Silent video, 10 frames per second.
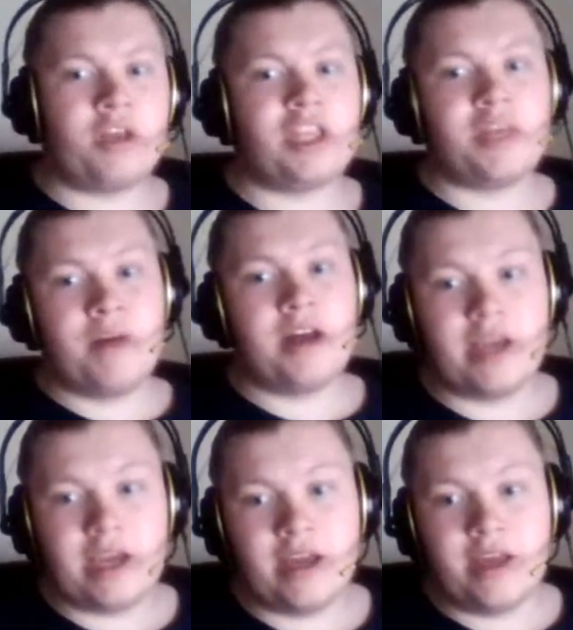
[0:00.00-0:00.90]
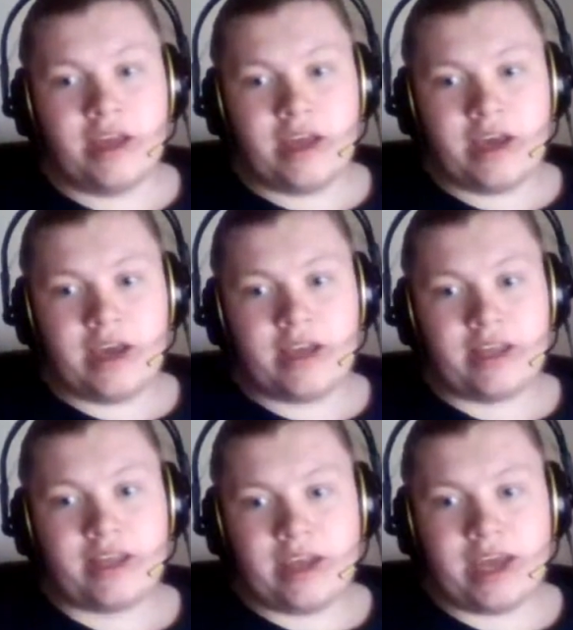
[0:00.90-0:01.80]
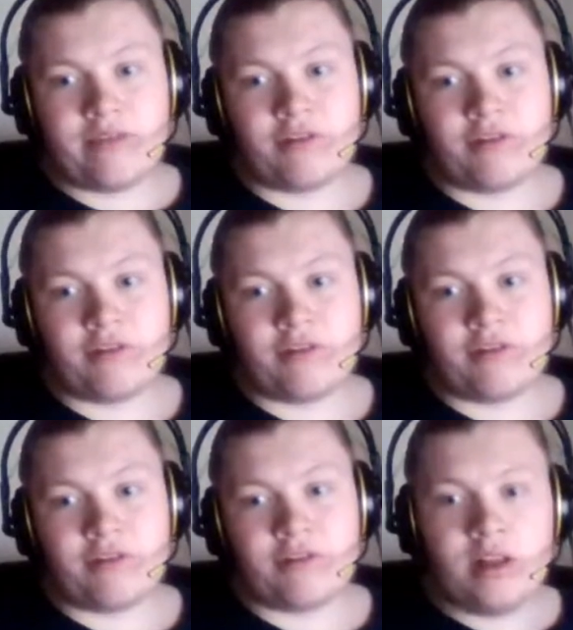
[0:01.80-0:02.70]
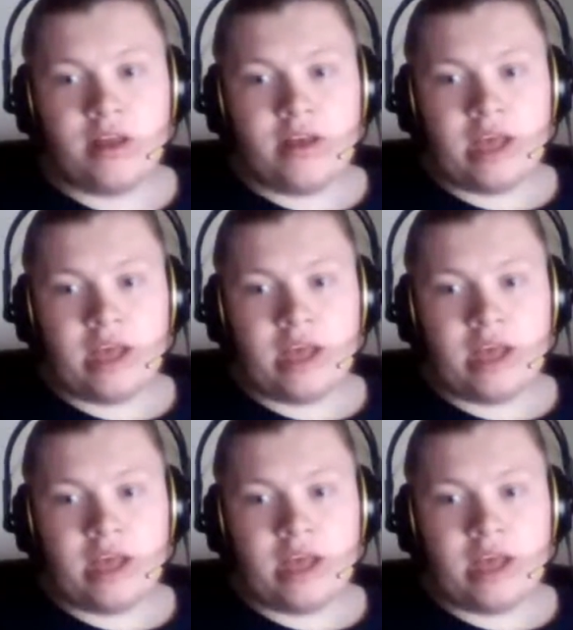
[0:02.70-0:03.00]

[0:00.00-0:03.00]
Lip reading: with the money that I get, for example,